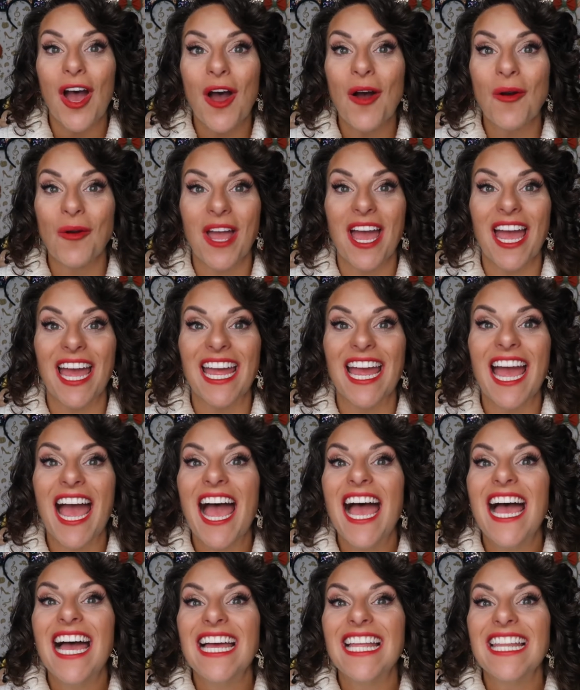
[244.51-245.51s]
Okay,
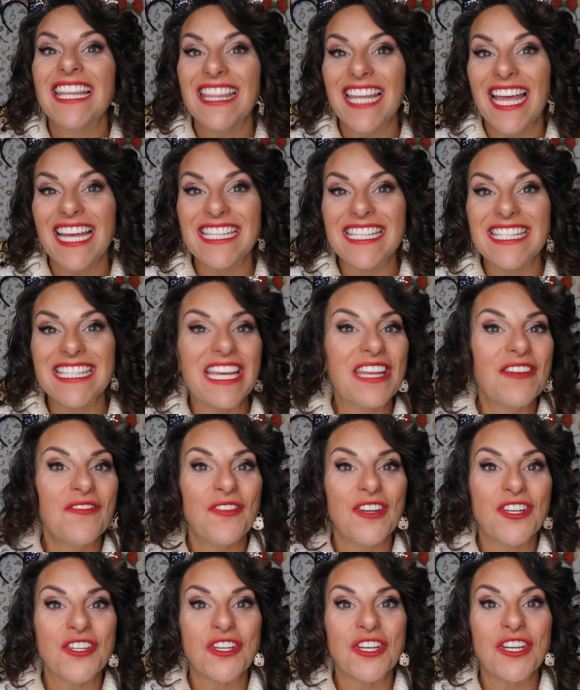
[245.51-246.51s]
let's
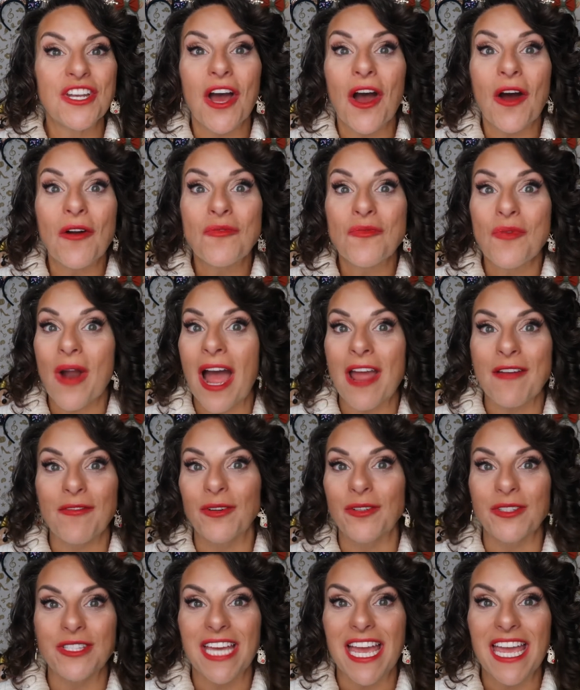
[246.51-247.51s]
envision
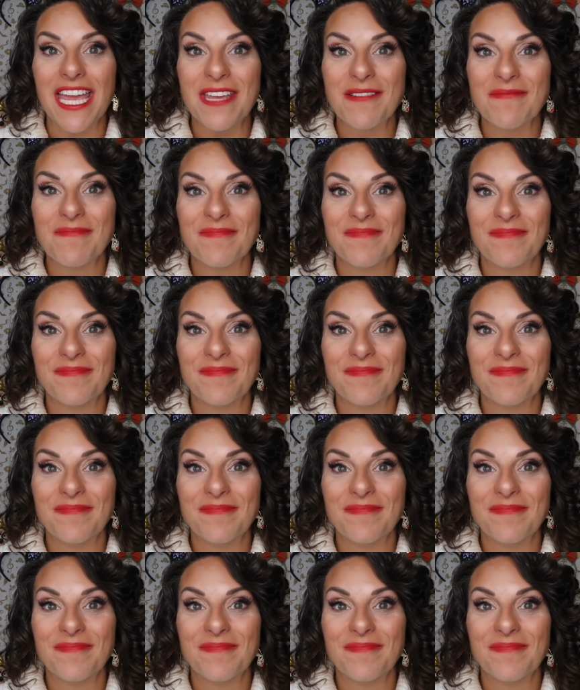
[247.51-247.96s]
arrival day.